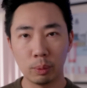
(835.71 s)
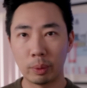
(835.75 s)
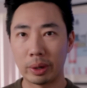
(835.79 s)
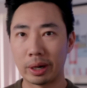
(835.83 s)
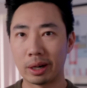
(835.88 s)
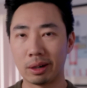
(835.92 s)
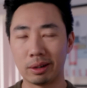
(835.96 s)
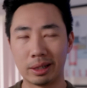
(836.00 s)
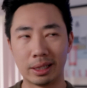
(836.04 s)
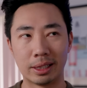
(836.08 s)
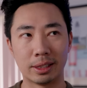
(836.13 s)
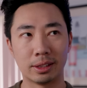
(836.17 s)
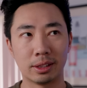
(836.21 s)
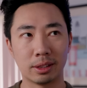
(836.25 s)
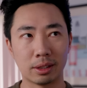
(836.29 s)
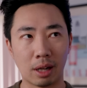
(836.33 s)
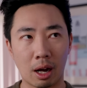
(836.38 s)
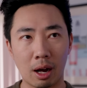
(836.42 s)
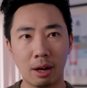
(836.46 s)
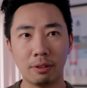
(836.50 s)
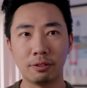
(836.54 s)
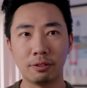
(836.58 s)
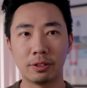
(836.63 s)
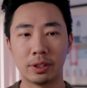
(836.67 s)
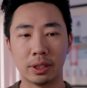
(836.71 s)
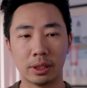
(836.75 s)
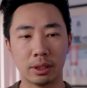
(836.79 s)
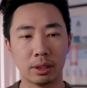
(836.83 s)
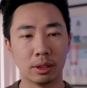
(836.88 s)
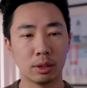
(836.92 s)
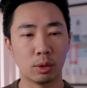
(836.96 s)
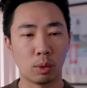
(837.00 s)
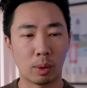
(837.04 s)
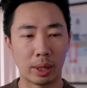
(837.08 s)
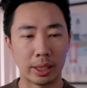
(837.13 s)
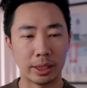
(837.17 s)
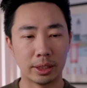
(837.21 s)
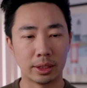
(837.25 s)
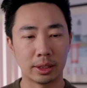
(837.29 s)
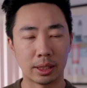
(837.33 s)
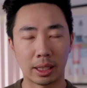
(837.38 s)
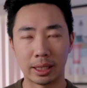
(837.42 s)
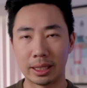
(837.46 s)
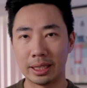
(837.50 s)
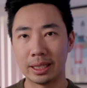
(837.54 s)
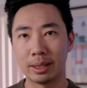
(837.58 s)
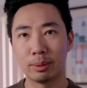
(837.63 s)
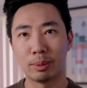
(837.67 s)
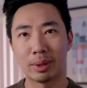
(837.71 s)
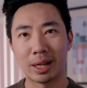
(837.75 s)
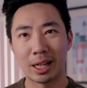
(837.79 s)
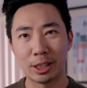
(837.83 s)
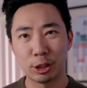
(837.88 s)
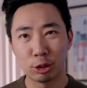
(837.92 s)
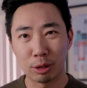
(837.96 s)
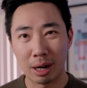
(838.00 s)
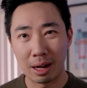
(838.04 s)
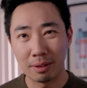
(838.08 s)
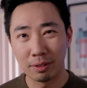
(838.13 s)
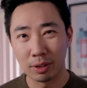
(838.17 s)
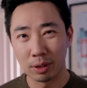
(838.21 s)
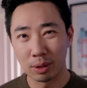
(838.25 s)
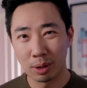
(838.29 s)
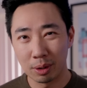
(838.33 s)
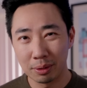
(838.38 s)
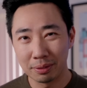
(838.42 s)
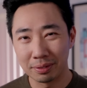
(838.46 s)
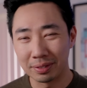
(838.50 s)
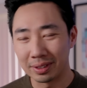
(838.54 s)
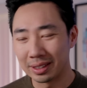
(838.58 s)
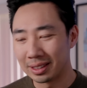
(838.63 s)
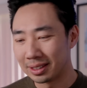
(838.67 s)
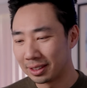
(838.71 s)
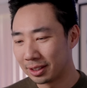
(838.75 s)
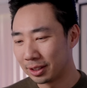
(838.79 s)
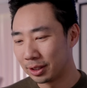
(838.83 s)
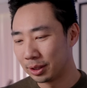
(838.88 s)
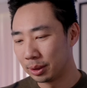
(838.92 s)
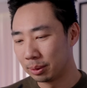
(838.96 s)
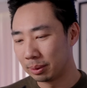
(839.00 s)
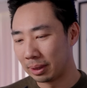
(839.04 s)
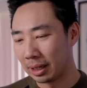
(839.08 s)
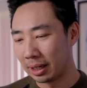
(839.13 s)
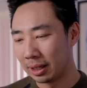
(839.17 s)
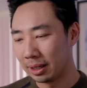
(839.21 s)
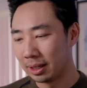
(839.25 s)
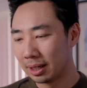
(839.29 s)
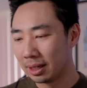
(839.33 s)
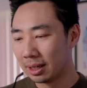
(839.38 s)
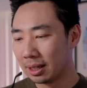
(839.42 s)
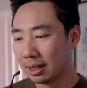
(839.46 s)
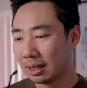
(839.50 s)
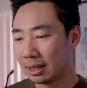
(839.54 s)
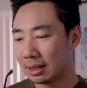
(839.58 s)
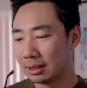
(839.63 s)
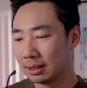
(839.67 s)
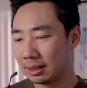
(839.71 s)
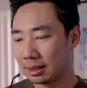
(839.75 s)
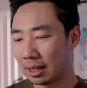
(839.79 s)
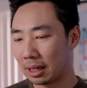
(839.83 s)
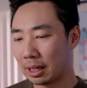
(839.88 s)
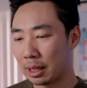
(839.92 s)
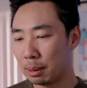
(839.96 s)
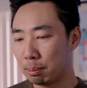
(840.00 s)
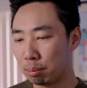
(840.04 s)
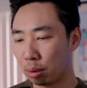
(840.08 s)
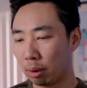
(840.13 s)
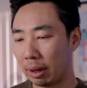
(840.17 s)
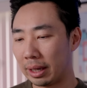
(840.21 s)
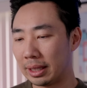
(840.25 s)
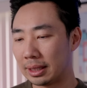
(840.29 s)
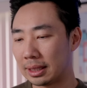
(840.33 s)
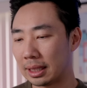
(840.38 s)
where it's often quite sunny, and when I travel, hopefully it's to a sunny, bright